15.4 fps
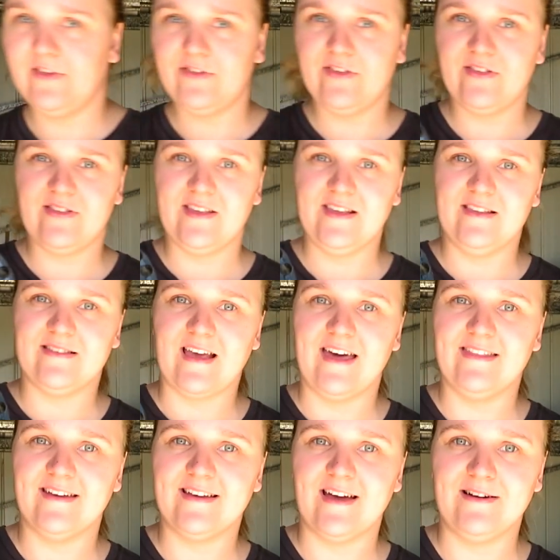this is his
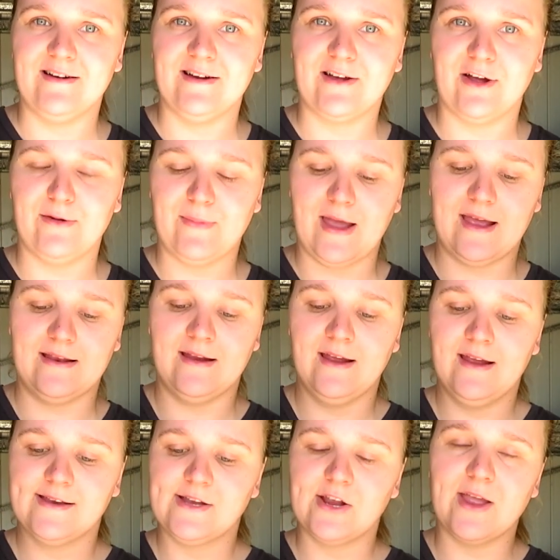other curry comb, and
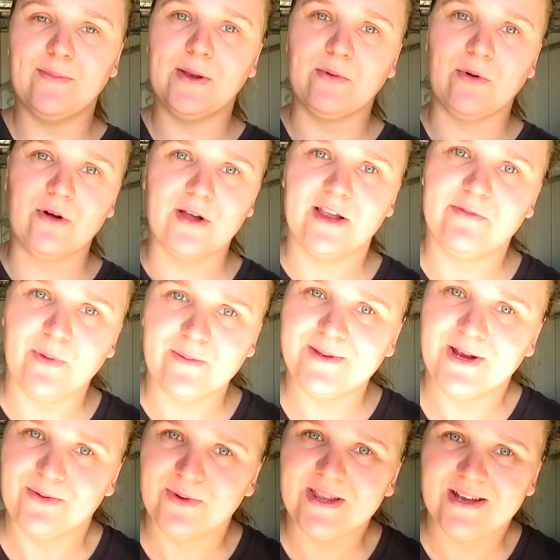don't get me wrong, it's
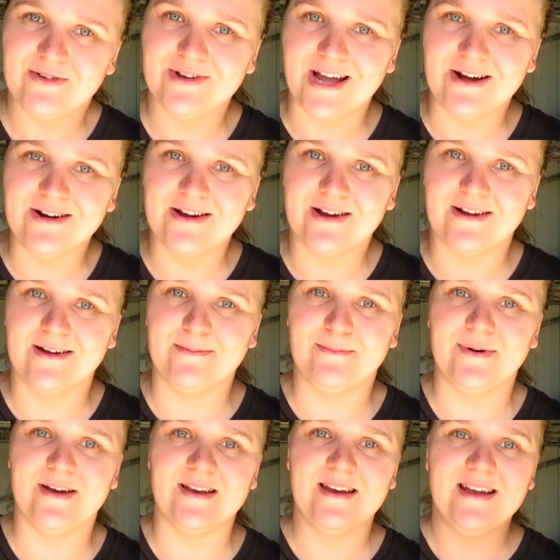probably a really good curry comb,
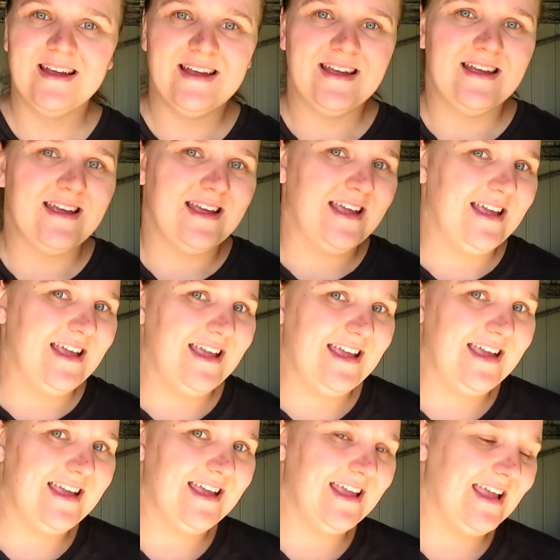but
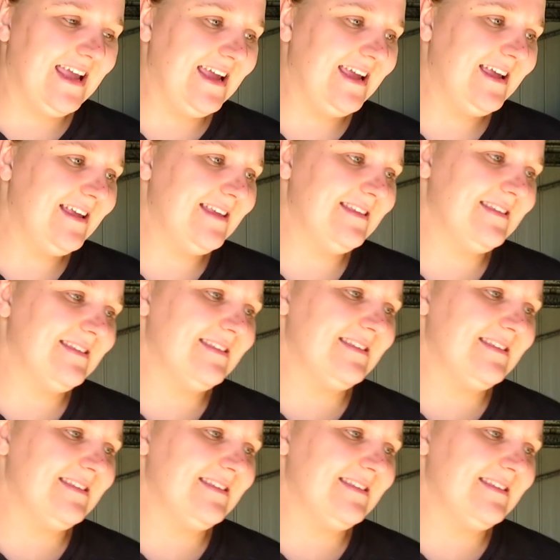I